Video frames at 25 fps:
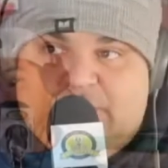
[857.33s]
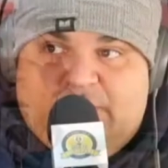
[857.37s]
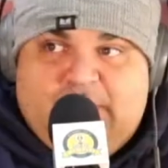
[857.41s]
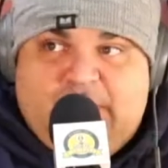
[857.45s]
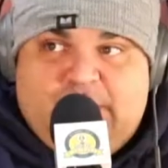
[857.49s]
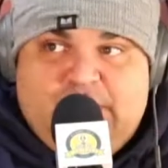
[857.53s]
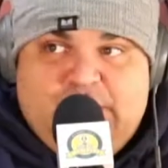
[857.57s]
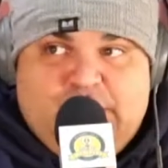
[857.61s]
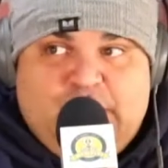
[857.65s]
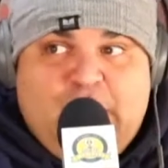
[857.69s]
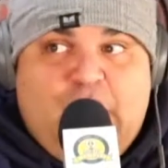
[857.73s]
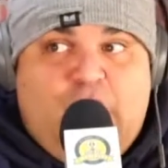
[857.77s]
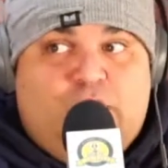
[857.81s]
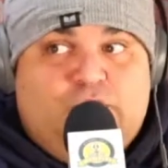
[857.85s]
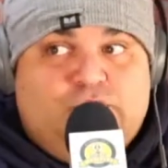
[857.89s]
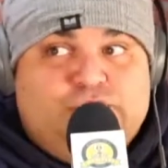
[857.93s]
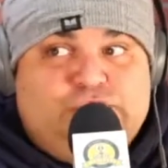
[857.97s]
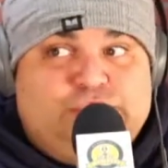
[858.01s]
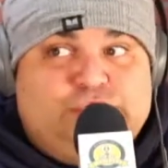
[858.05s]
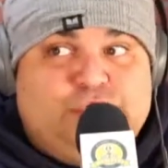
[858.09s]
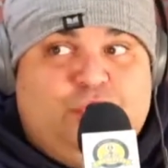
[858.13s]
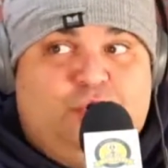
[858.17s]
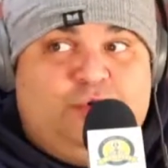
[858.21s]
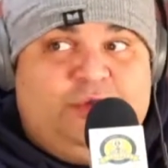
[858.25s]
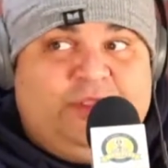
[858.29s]
you go.
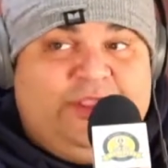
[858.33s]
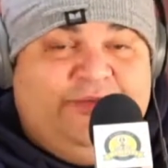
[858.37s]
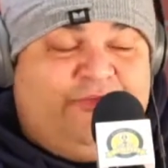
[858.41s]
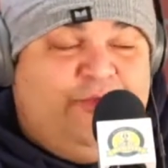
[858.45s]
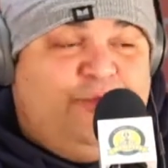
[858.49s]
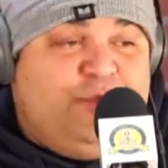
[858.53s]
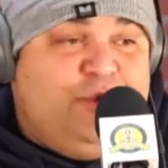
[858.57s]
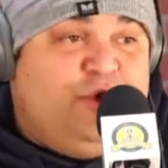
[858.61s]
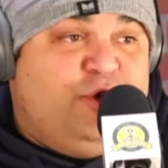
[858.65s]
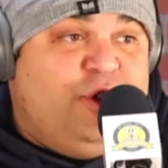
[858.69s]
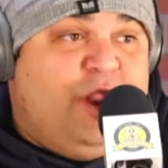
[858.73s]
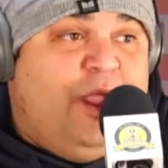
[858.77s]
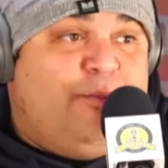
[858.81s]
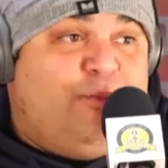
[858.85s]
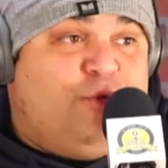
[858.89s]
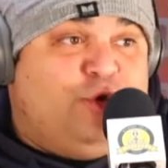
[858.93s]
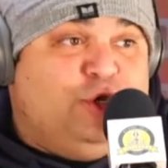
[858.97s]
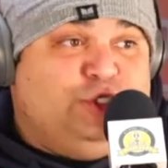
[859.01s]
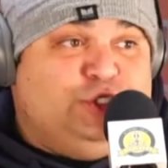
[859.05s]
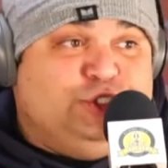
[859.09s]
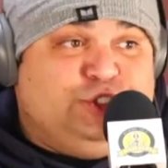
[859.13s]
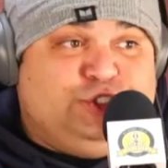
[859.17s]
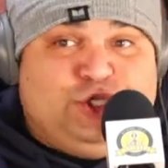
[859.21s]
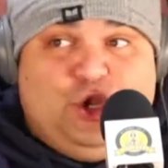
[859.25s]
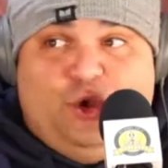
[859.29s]
So give them your number and
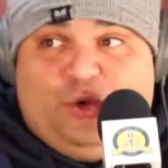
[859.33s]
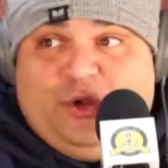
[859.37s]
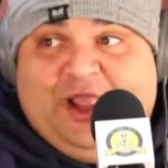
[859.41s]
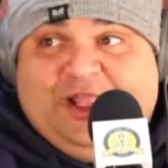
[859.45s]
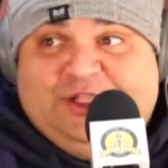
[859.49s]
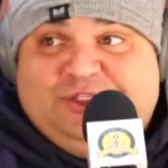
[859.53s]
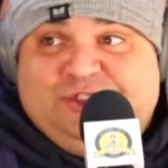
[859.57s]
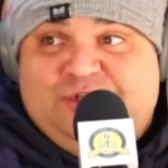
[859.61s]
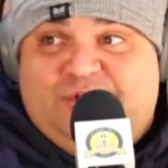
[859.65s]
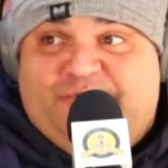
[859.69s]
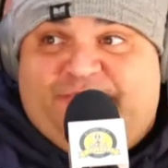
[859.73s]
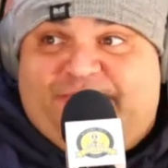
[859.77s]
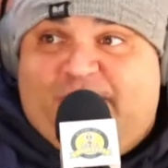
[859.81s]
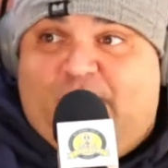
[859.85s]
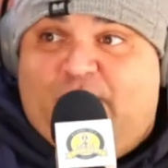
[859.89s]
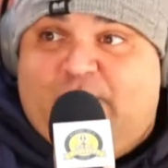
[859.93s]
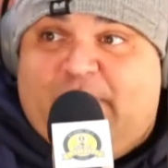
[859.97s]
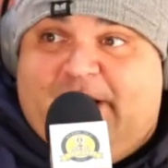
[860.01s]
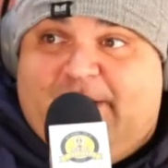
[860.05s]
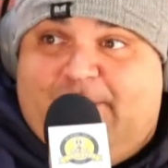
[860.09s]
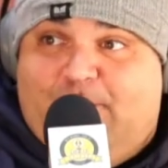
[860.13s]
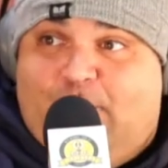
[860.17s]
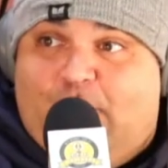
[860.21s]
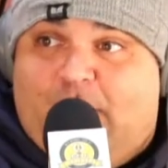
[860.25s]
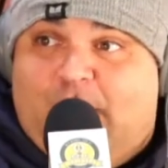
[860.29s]
just don't answer your phone
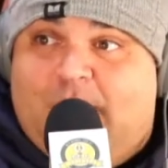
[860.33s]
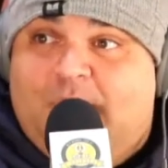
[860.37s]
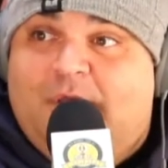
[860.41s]
anymore.